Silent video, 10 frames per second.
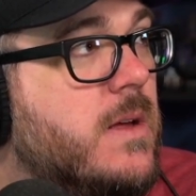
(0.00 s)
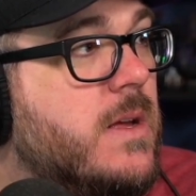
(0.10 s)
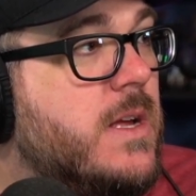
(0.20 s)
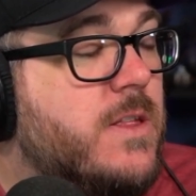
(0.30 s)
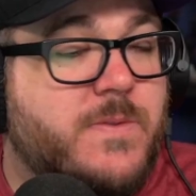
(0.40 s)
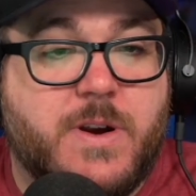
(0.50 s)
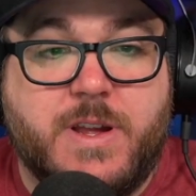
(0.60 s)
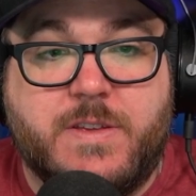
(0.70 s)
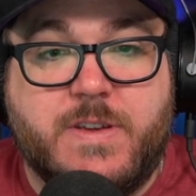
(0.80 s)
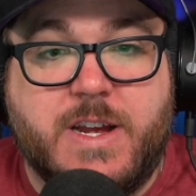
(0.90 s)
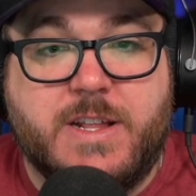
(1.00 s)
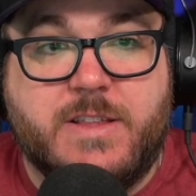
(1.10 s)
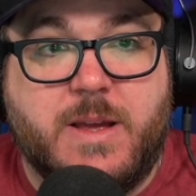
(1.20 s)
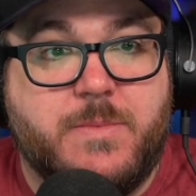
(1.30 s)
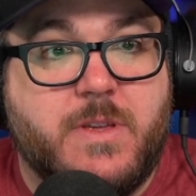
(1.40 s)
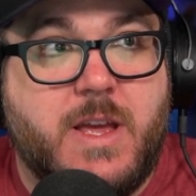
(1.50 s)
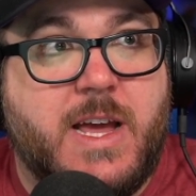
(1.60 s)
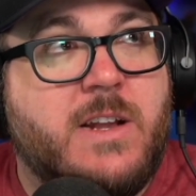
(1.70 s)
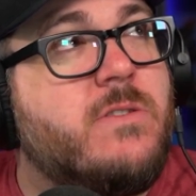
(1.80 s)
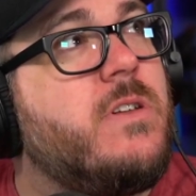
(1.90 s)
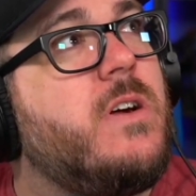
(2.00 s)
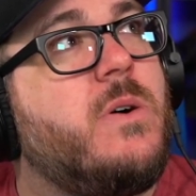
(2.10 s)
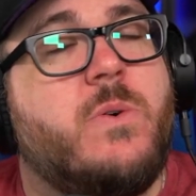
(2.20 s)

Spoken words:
It's very exciting times. I don't know